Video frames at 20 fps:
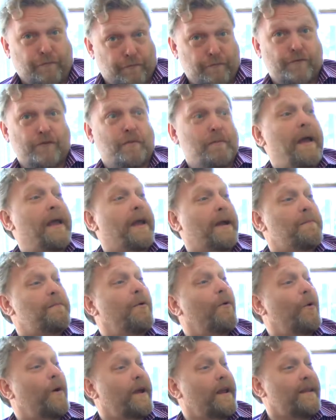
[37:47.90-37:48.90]
to make a
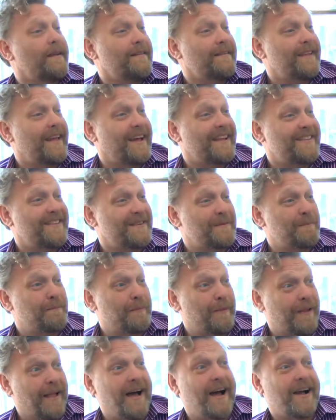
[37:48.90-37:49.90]
point that the
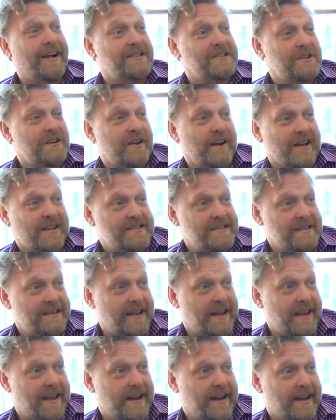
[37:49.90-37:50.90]
blocks are not
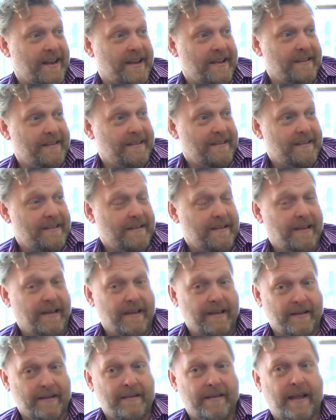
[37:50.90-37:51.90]
static.
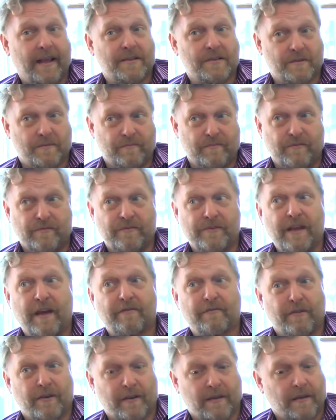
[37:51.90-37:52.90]
Yes. And that's
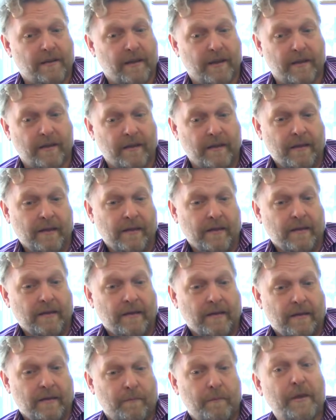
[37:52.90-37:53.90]
definitely, yeah.
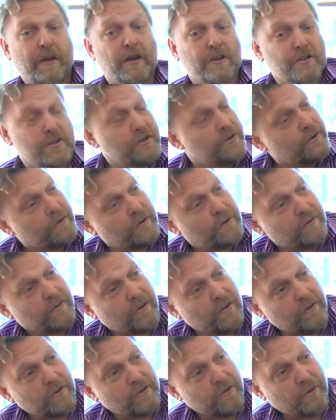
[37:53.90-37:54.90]
because you're doing this
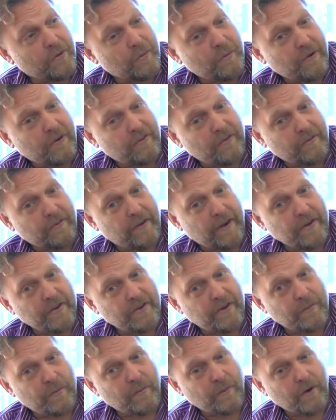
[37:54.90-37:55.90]
cultural
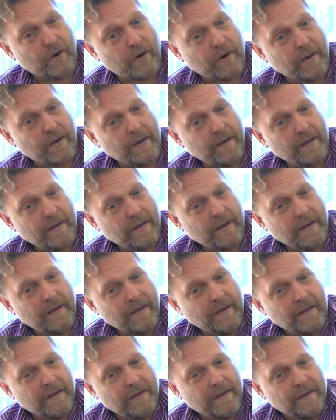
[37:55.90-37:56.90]
preservation work,
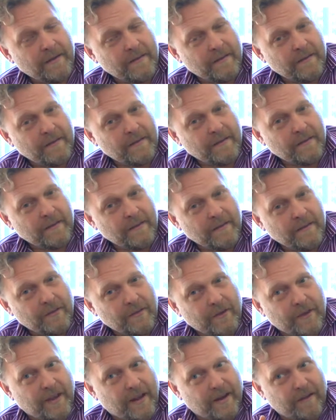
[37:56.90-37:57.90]

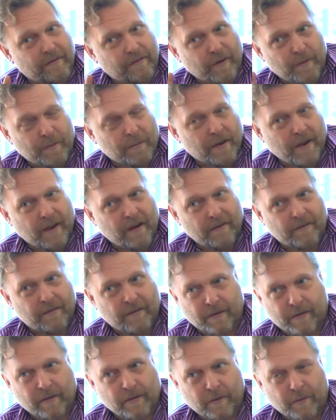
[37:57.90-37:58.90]
look at it from kind of
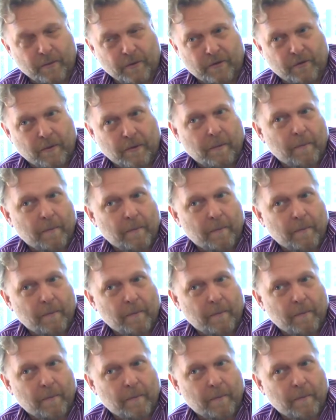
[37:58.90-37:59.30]
a, almost a